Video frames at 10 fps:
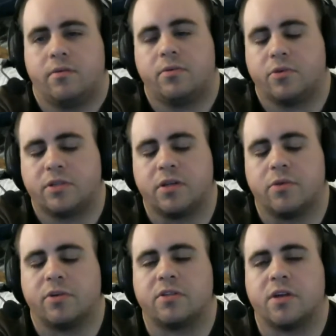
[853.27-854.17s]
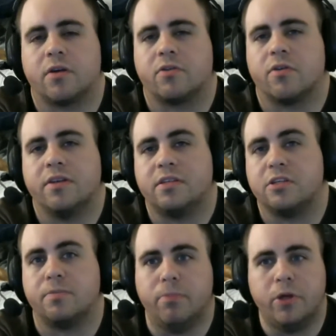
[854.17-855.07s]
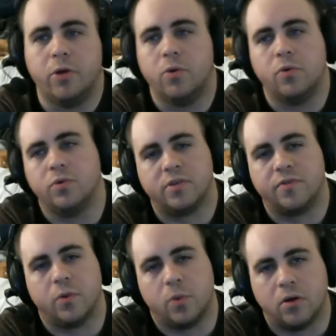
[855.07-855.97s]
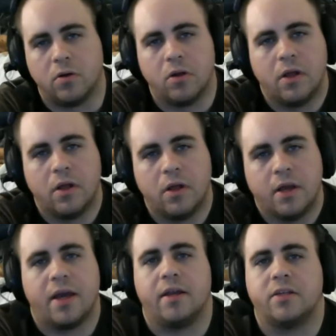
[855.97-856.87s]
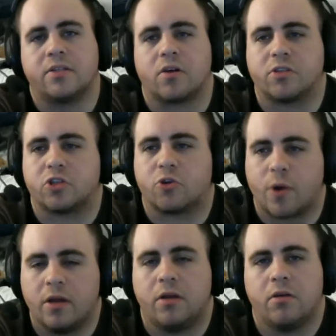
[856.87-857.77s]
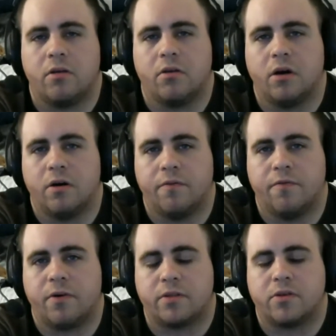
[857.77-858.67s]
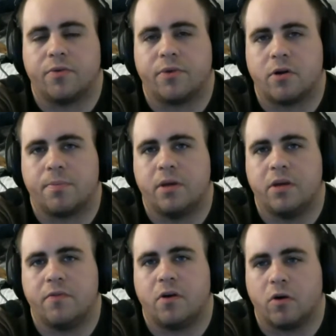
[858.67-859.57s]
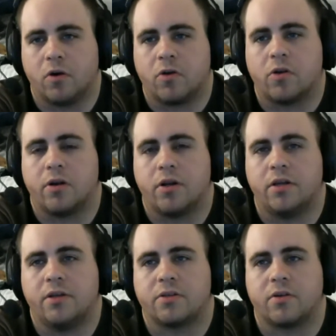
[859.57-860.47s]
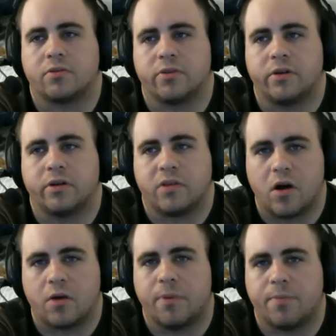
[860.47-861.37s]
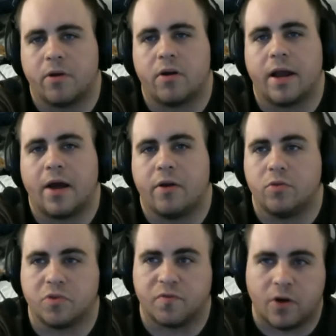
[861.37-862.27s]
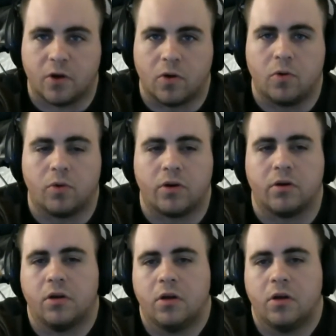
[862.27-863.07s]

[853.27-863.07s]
Christina Ricci's character, is his muse, if you will, and he starts training physical therapy even harder, and he starts learning to talk better and how to use a phone and